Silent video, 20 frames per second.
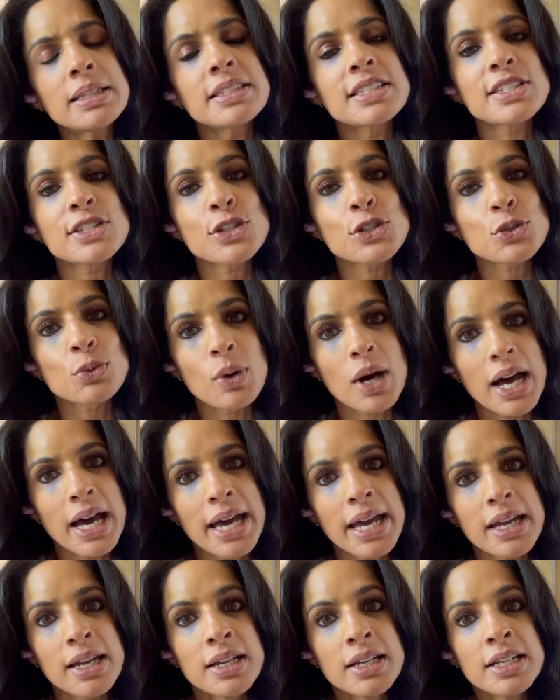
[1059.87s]
This is
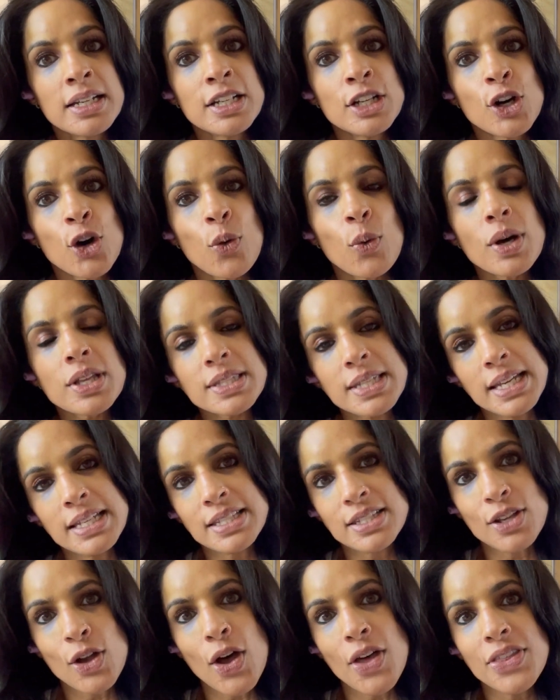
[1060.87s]
why once I
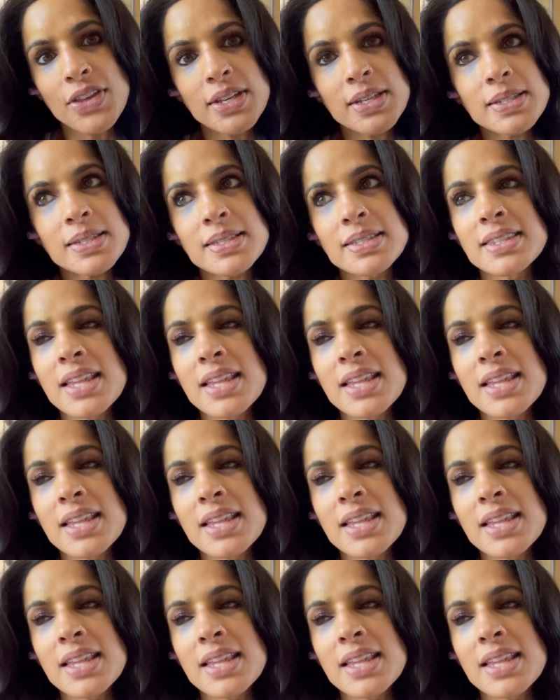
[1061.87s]
saw this,